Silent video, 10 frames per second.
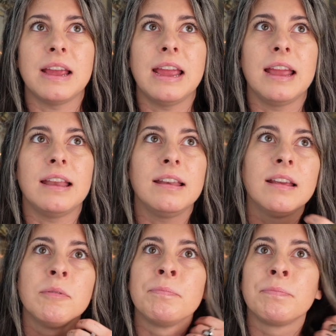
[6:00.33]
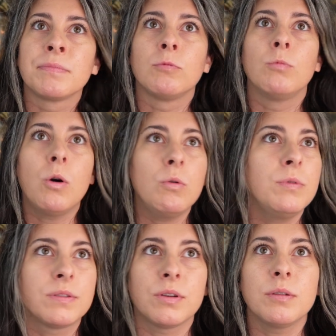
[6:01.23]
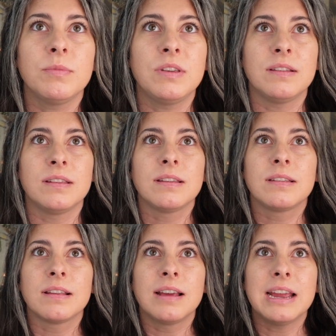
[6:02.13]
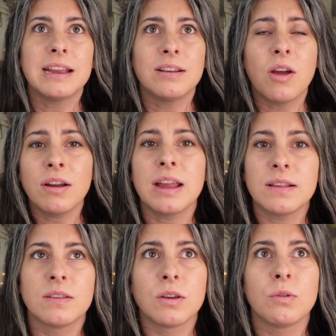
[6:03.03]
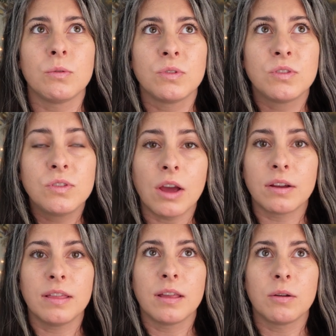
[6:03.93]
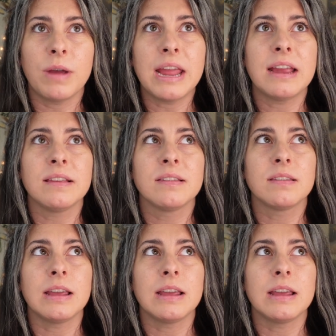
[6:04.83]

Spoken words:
and roll with circumstances and like not get so stuck in their ways.